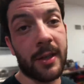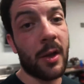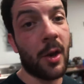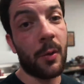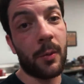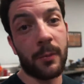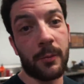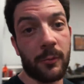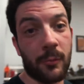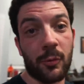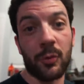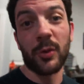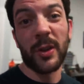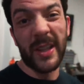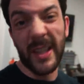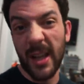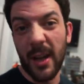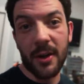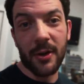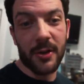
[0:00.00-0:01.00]
don't
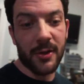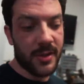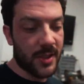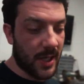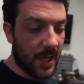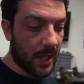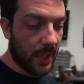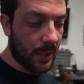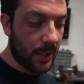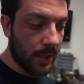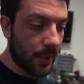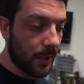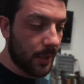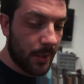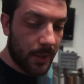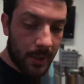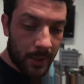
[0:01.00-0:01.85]
really understand it.